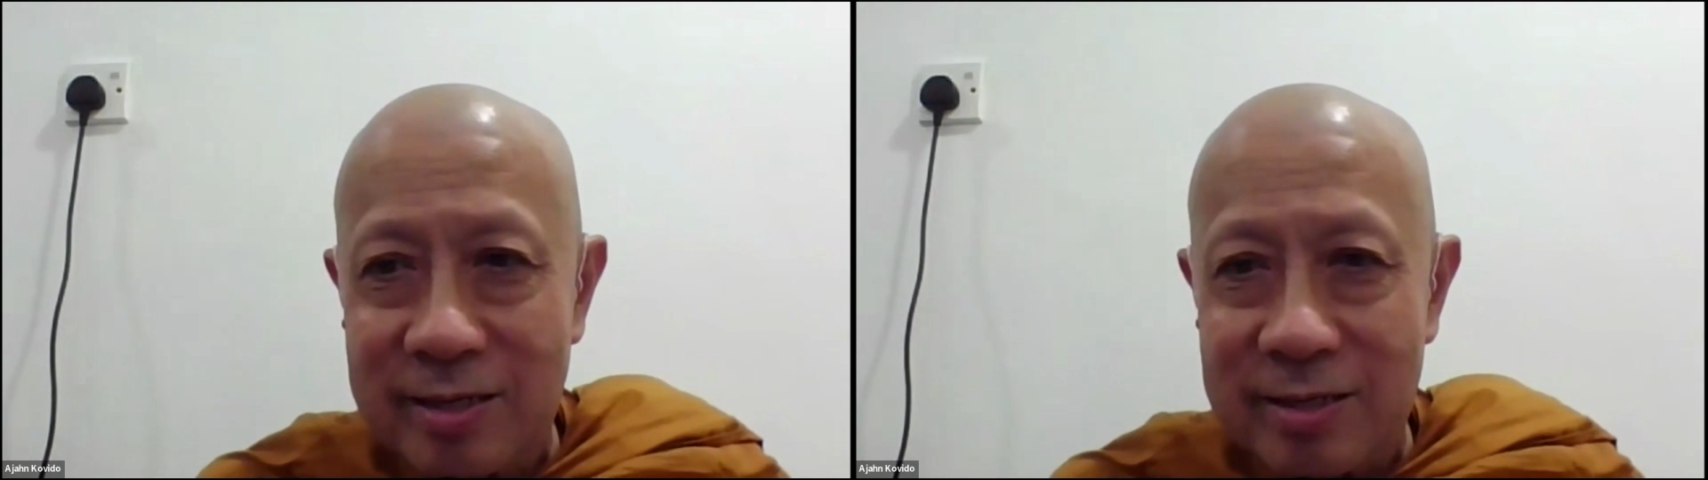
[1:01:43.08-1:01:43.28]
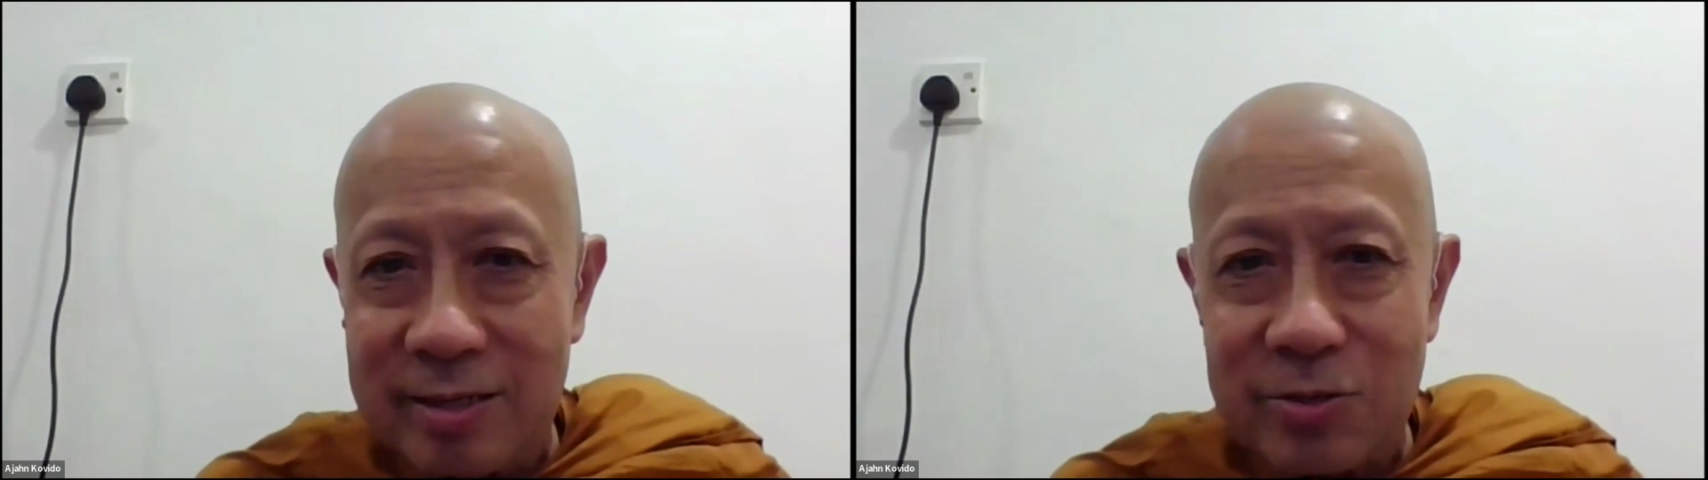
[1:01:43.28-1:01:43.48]

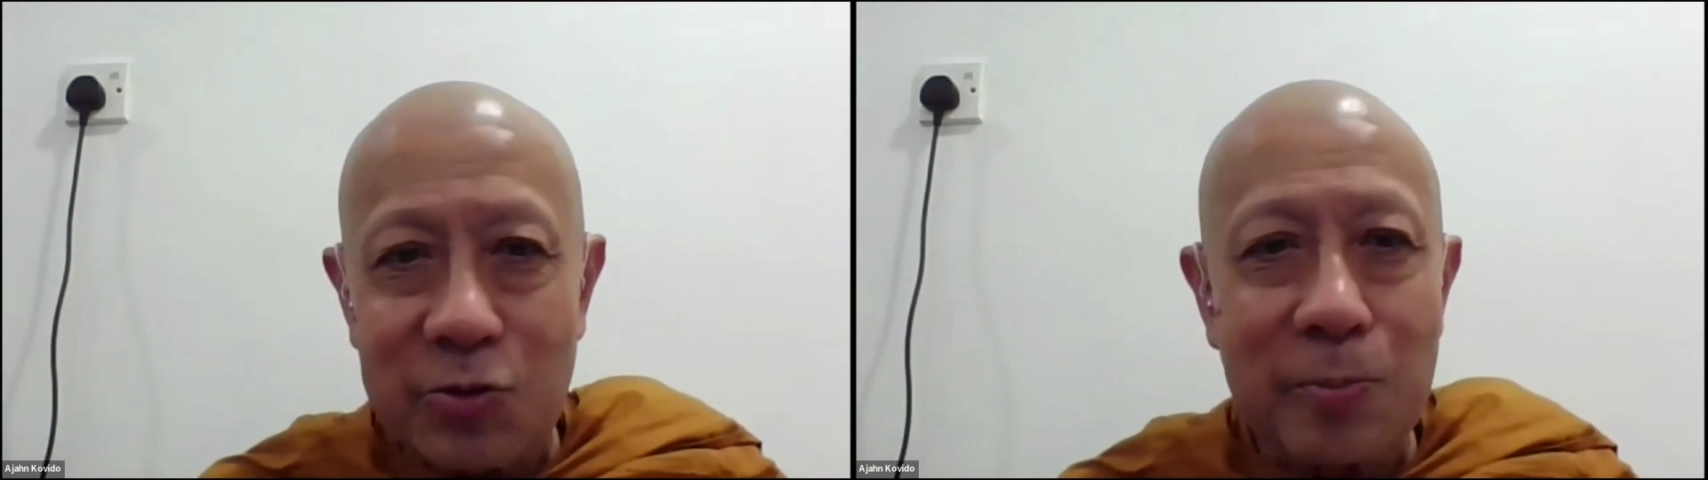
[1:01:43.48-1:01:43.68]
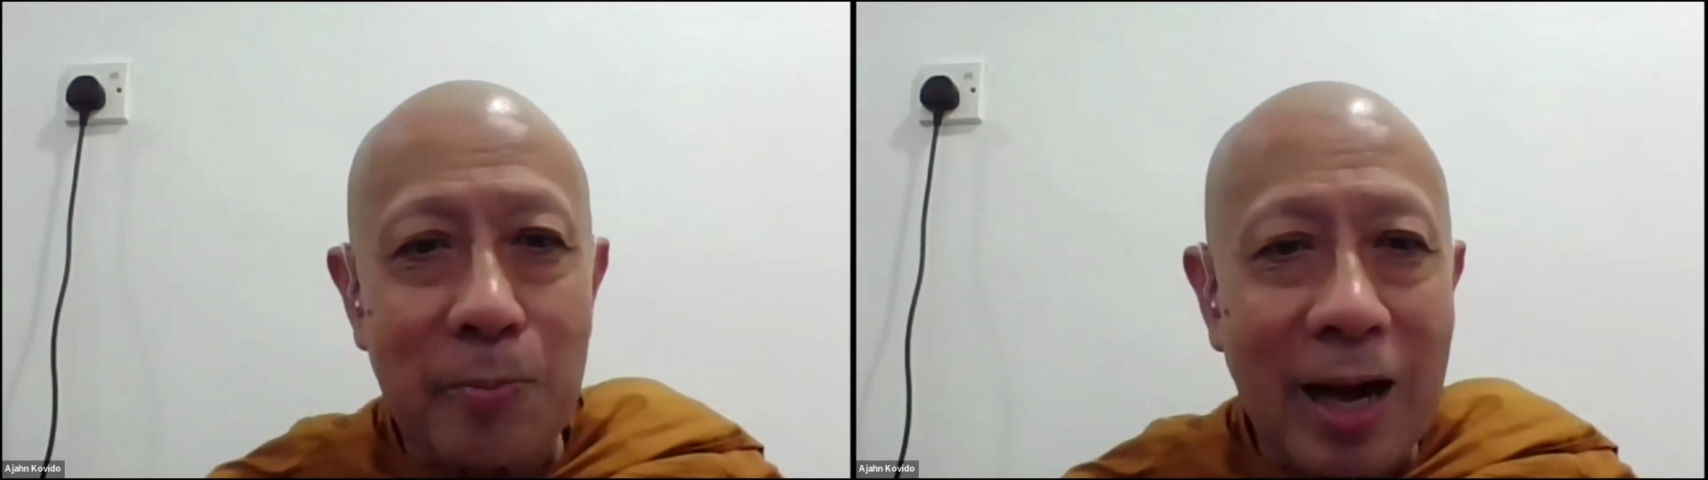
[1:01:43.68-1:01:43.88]
So
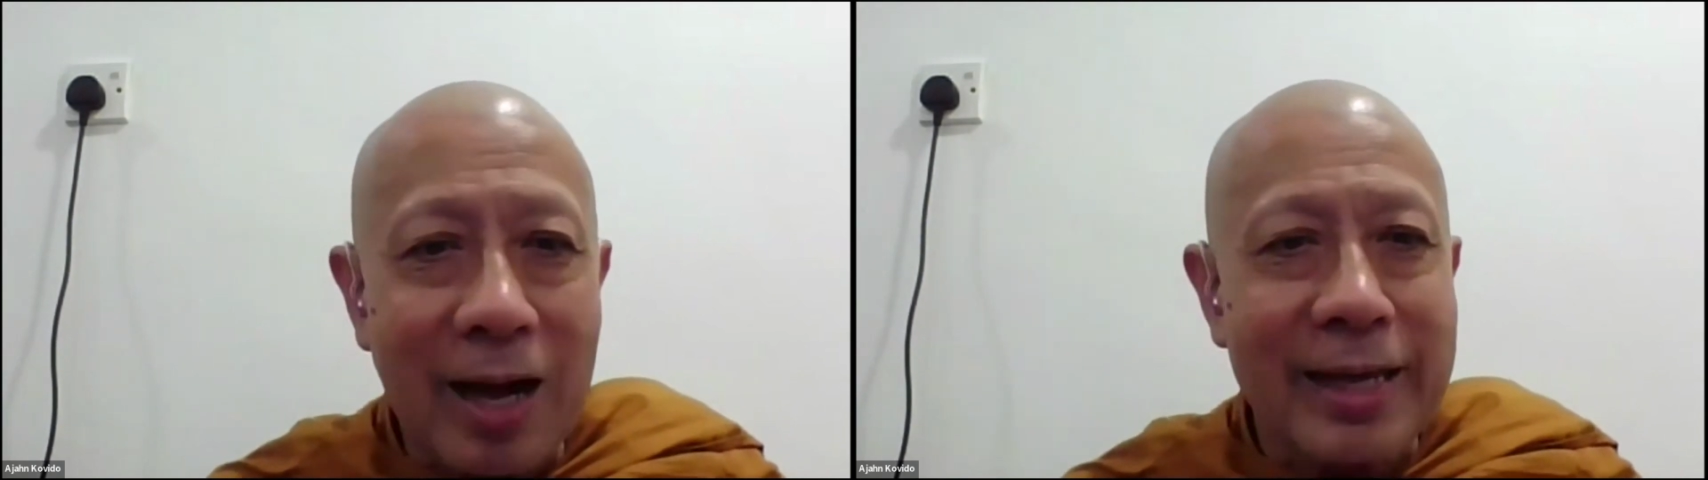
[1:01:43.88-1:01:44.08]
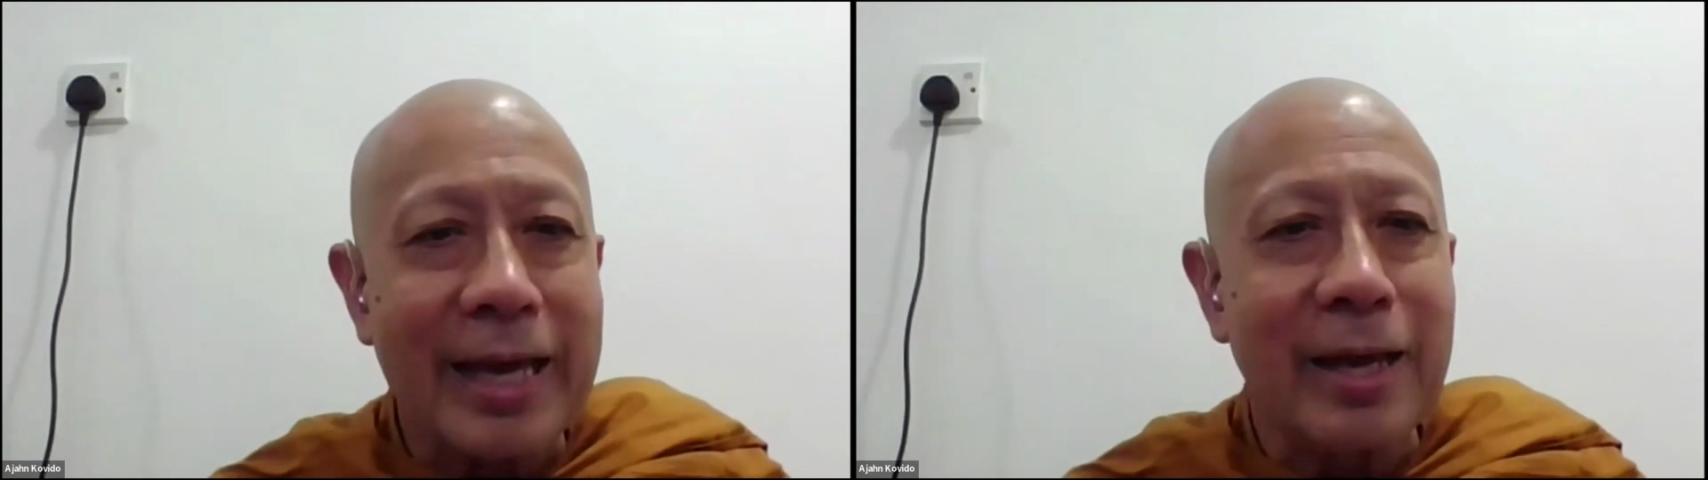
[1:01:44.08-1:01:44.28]
the
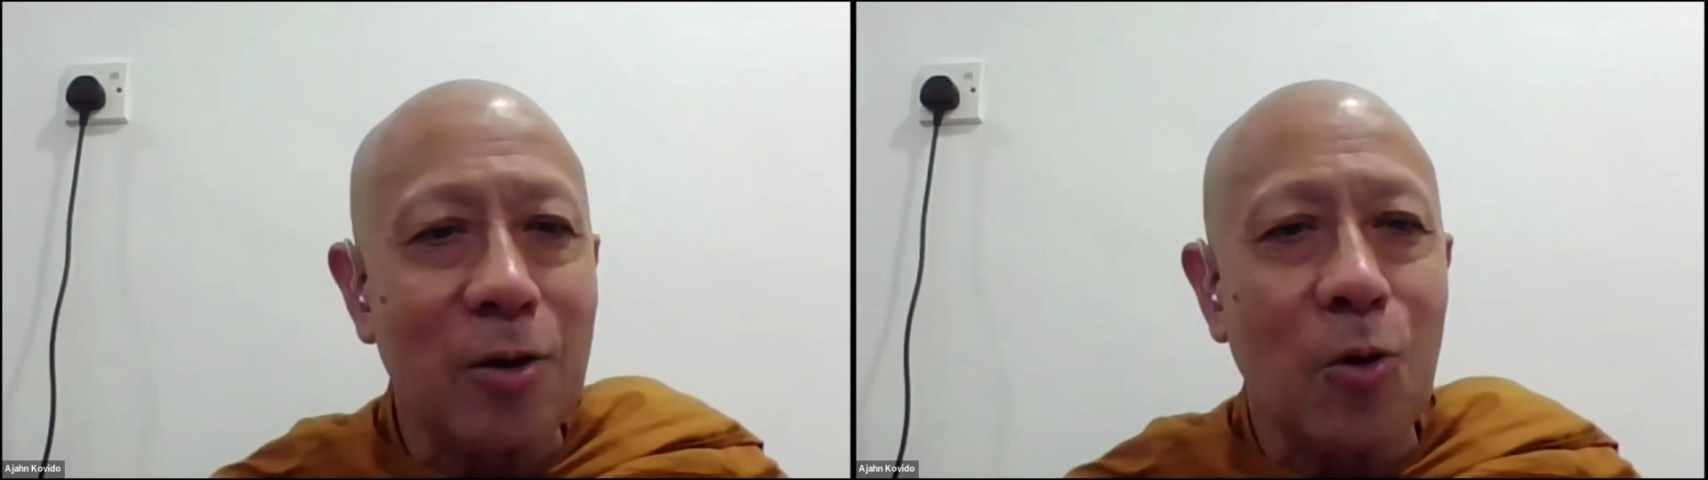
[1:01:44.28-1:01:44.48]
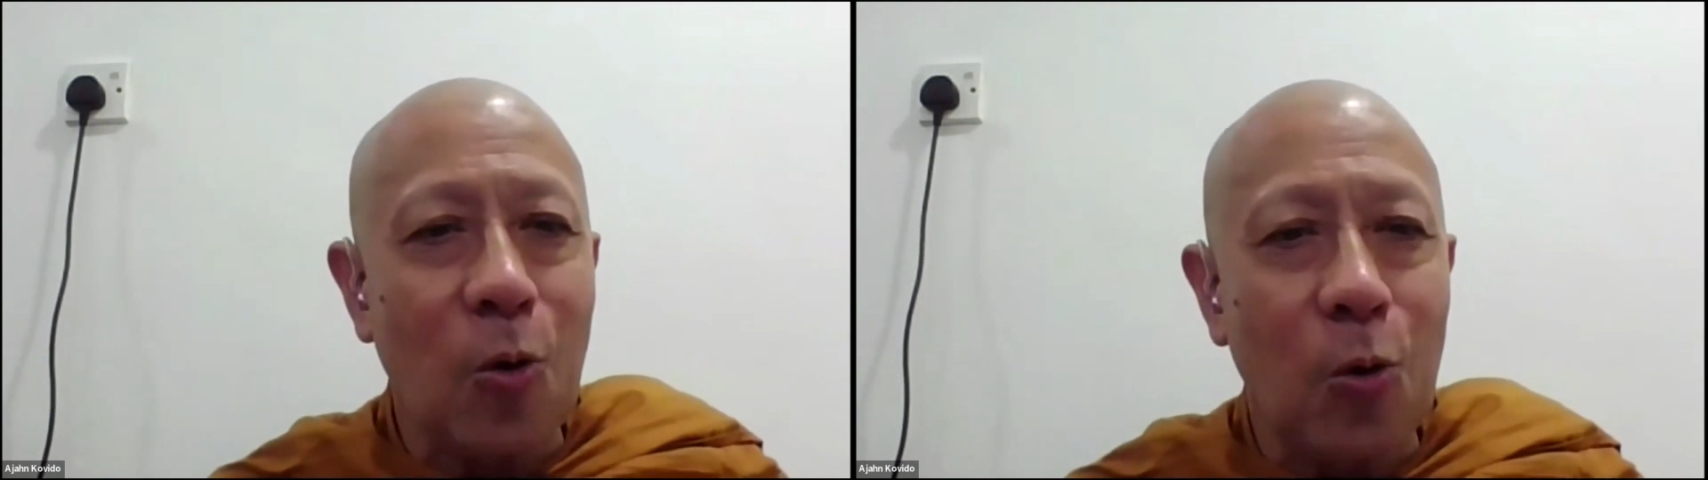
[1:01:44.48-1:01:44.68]
mind
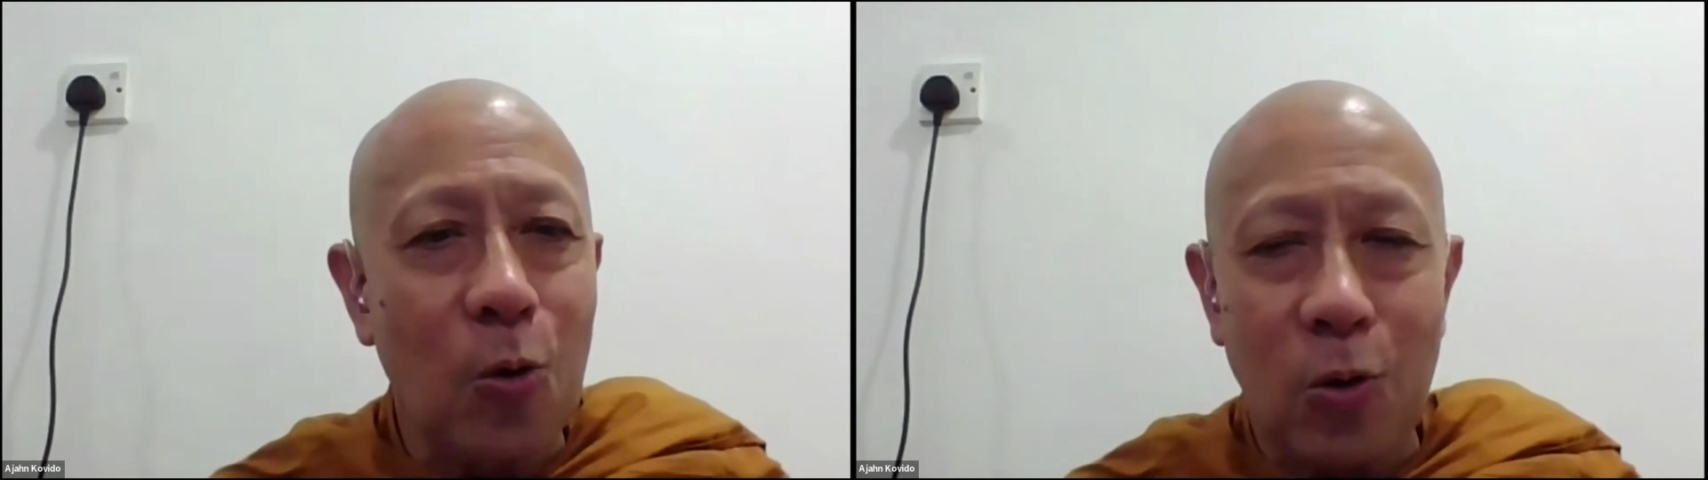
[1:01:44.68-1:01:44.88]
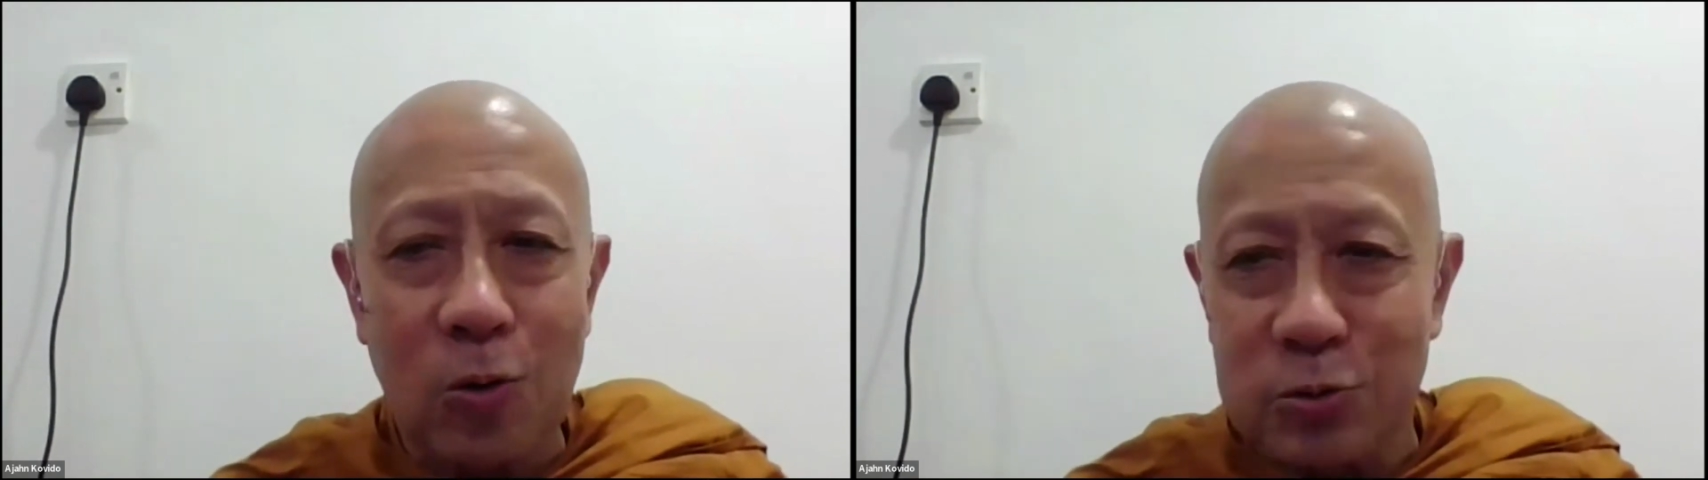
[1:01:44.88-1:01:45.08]
cannot
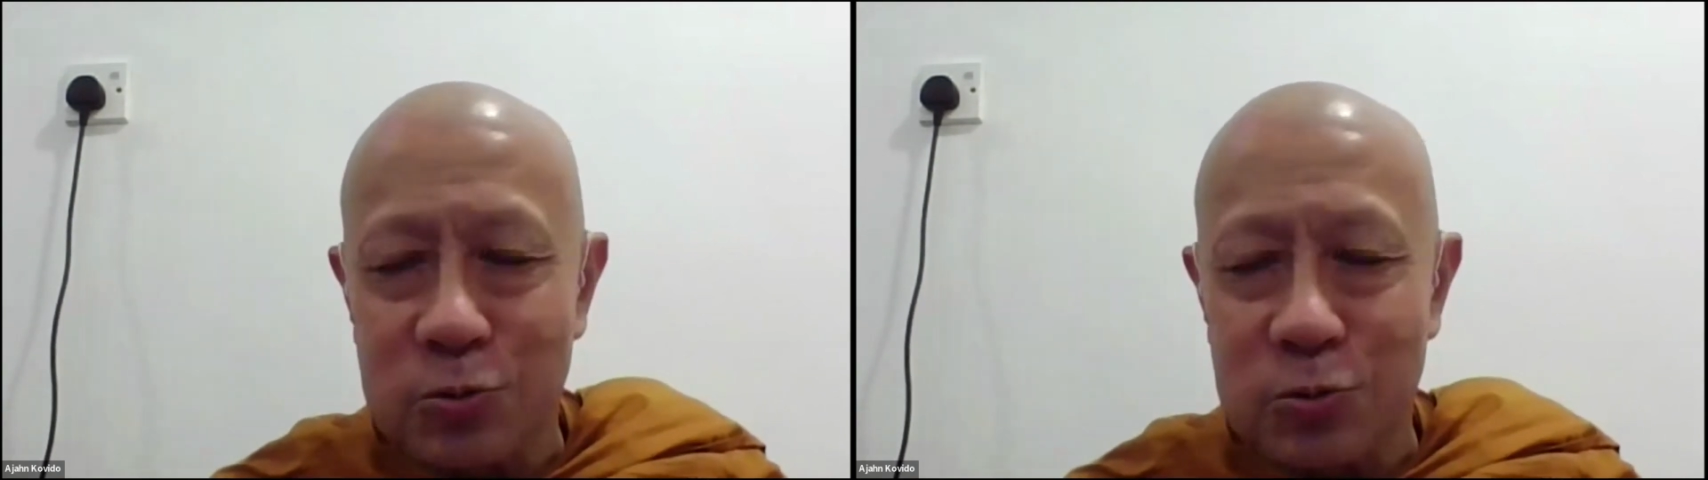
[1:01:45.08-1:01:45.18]
hold on